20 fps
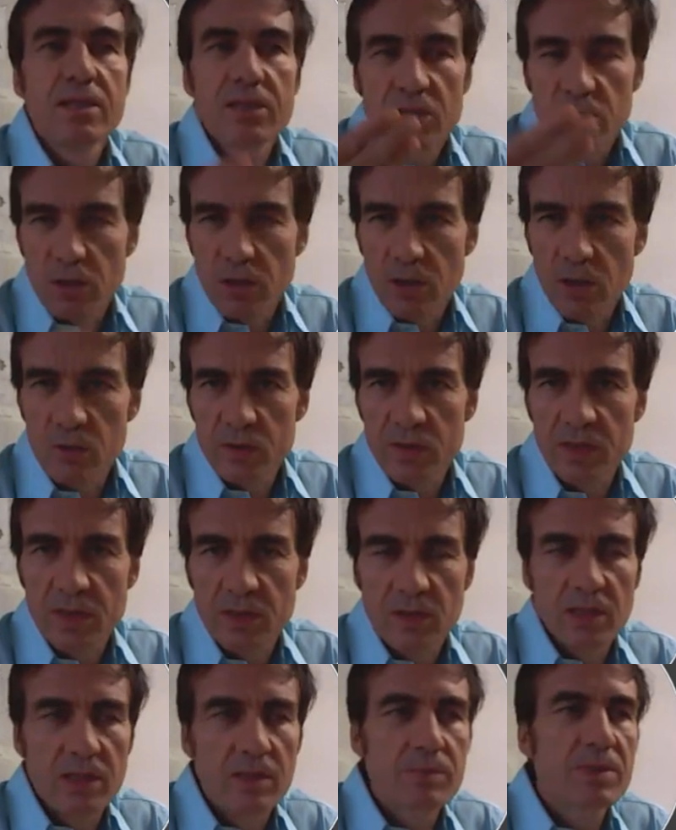So you're
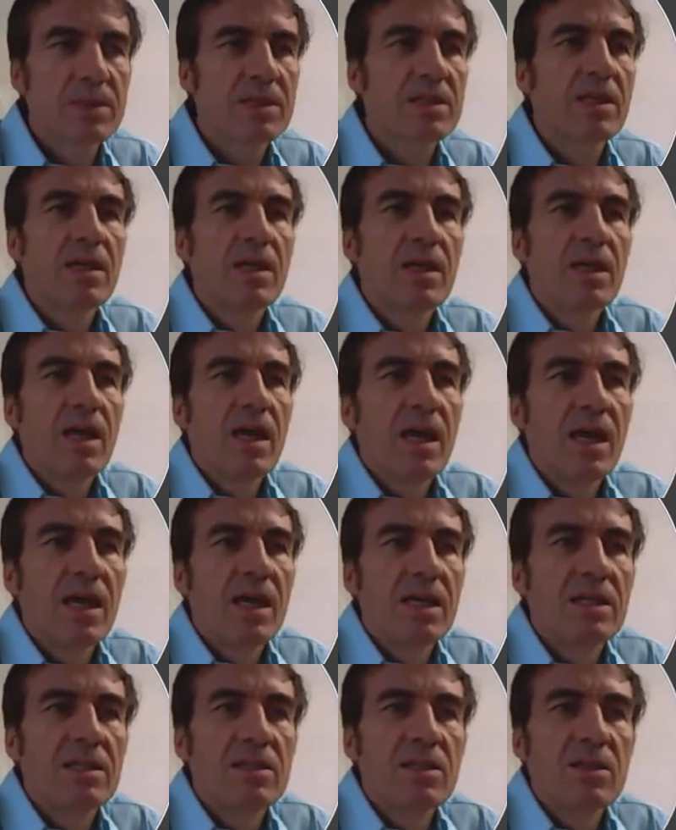closing the lips.
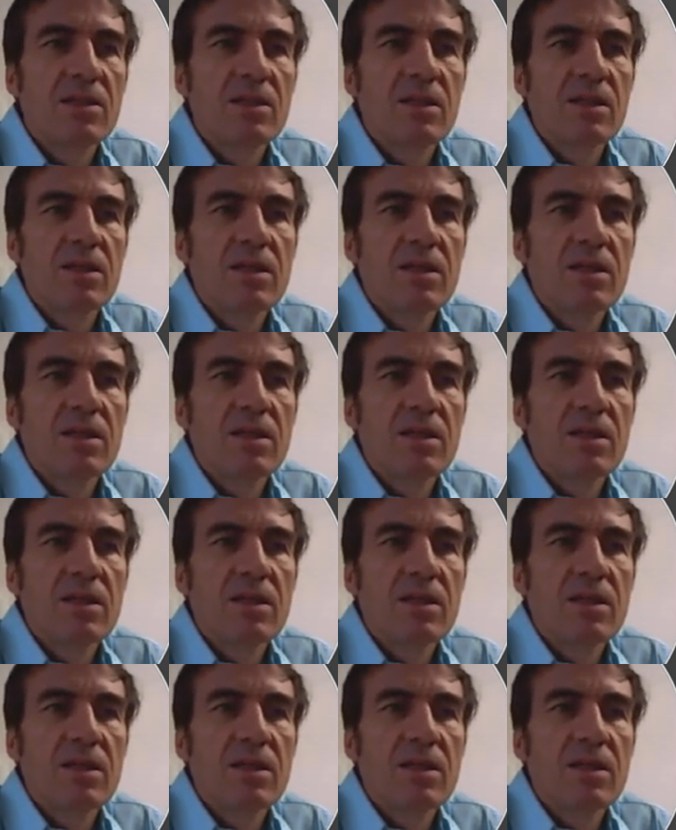And